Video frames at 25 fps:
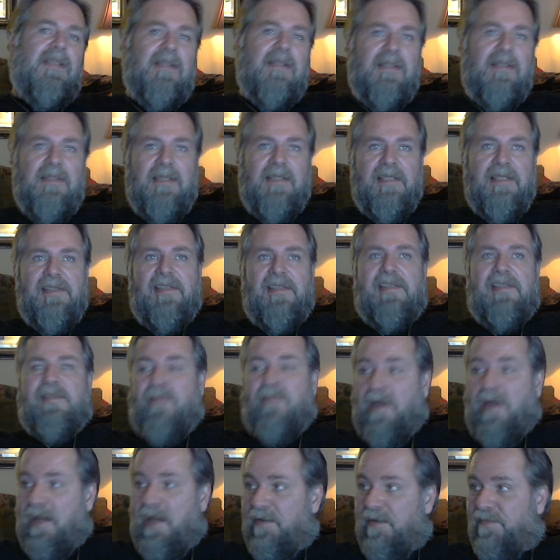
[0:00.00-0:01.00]
this is
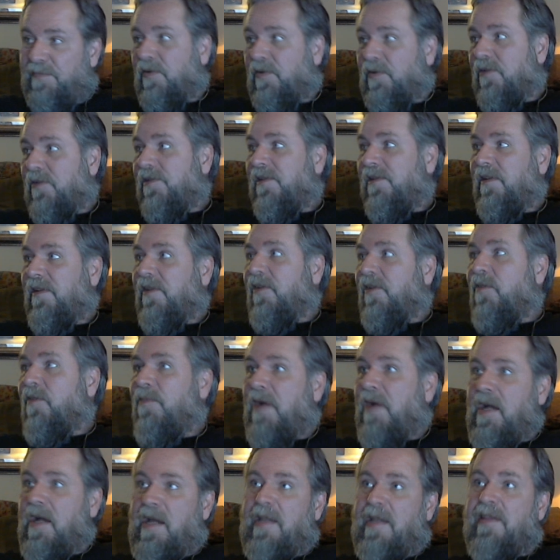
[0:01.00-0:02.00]
my first little
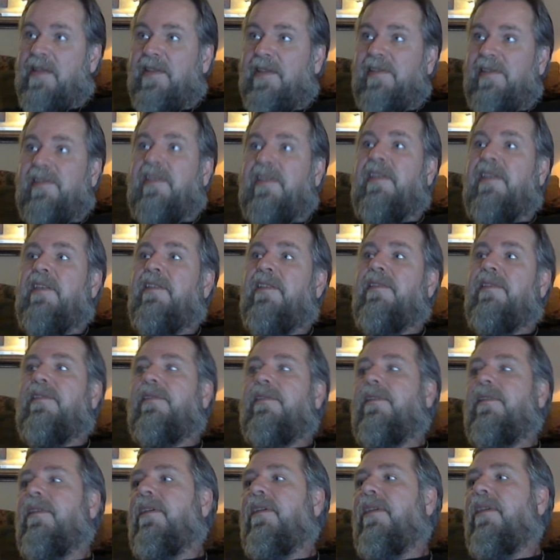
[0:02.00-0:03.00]
behind the
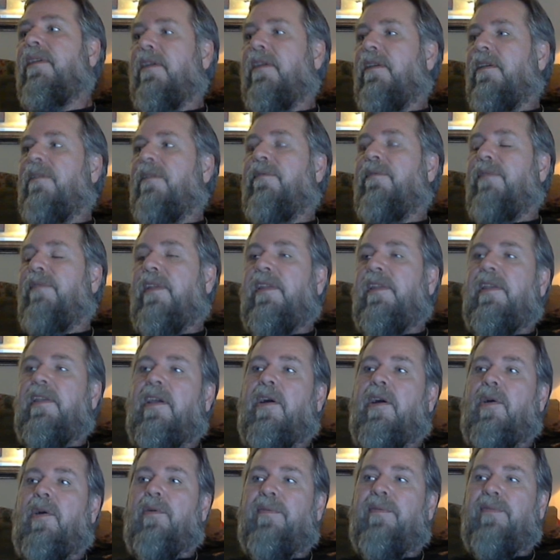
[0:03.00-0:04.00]
scenes
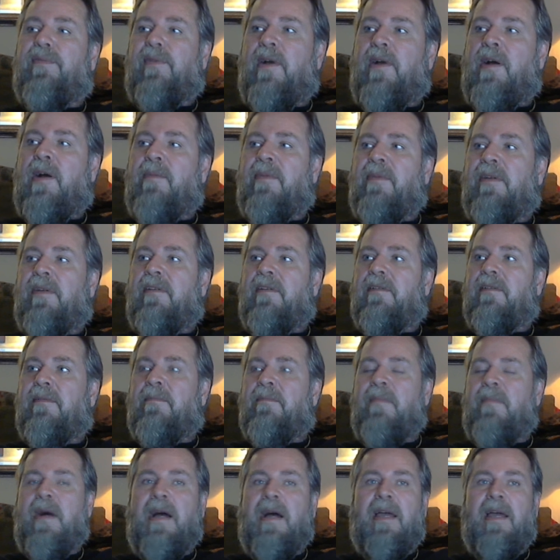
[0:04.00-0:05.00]
video from
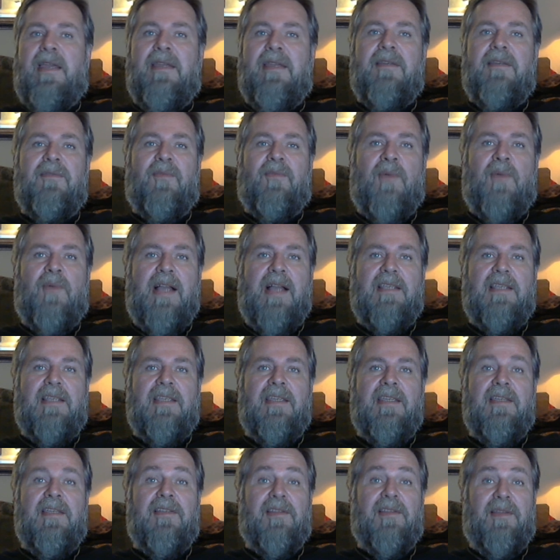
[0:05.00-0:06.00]
my
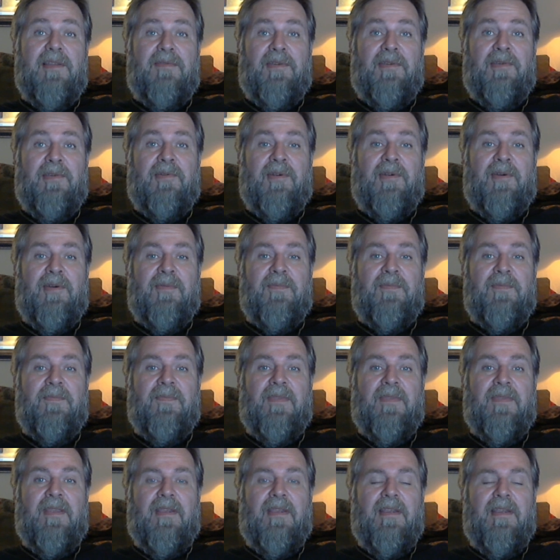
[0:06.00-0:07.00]
wacky living room,
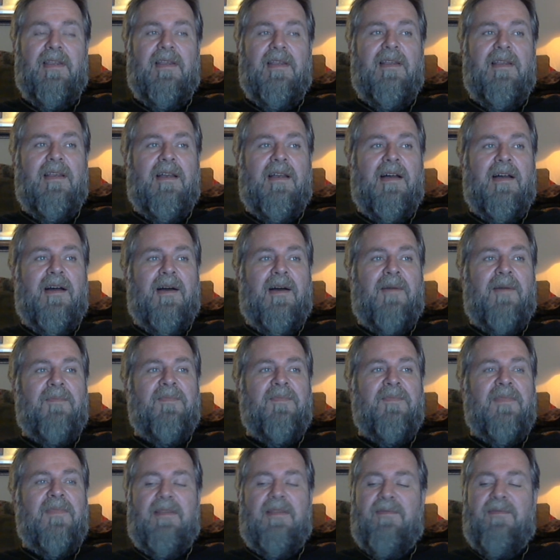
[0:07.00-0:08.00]

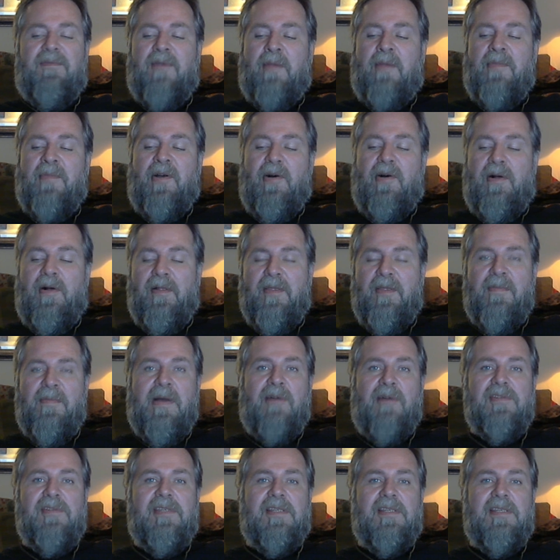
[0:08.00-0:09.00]
from the Hall of the
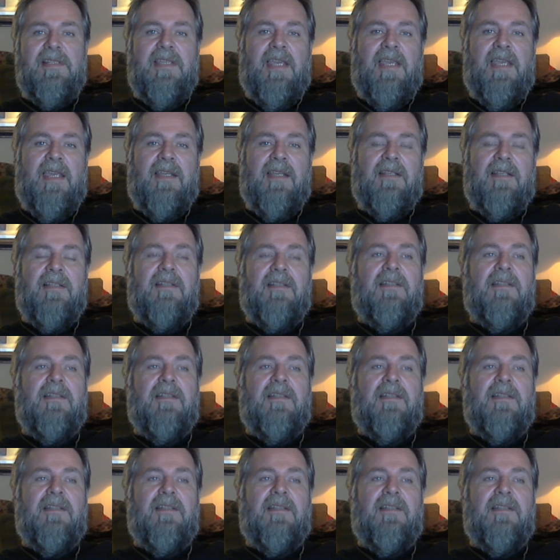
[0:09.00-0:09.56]
Mountain King.